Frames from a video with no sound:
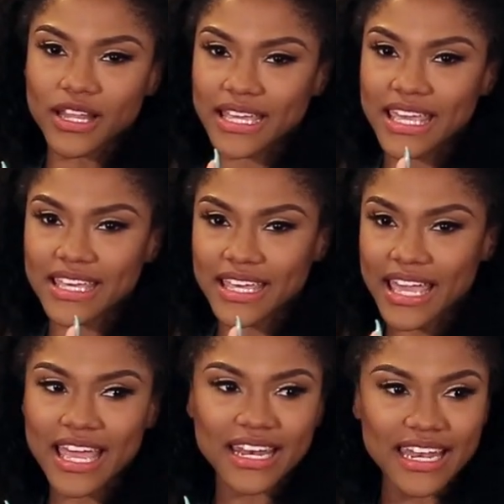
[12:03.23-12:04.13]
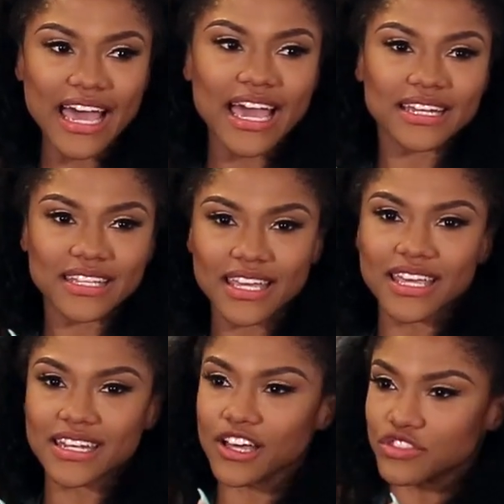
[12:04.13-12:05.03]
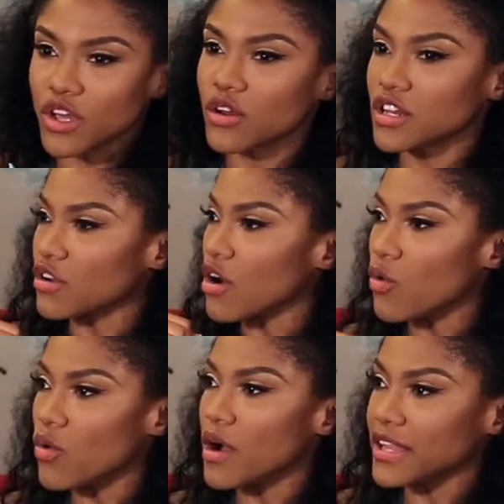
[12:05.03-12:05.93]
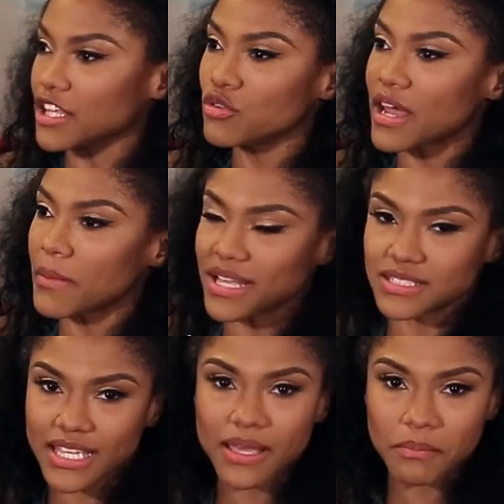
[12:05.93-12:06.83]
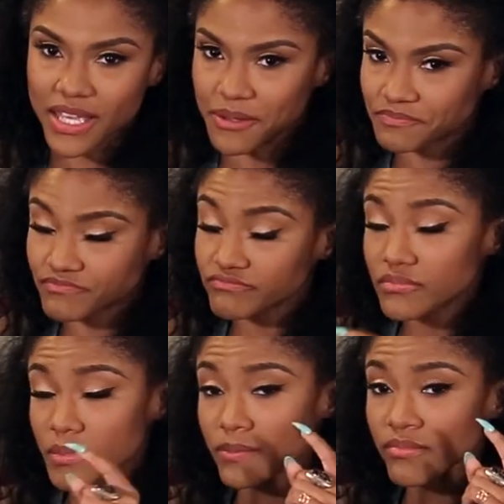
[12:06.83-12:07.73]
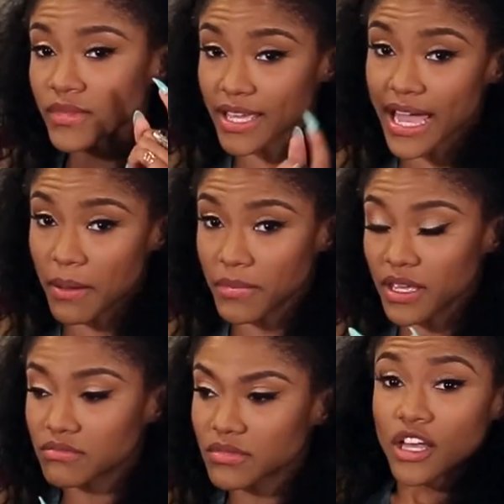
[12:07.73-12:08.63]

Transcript: Like, it cannot get a 30-year-old woman. Like, you're not about to get me. It got me.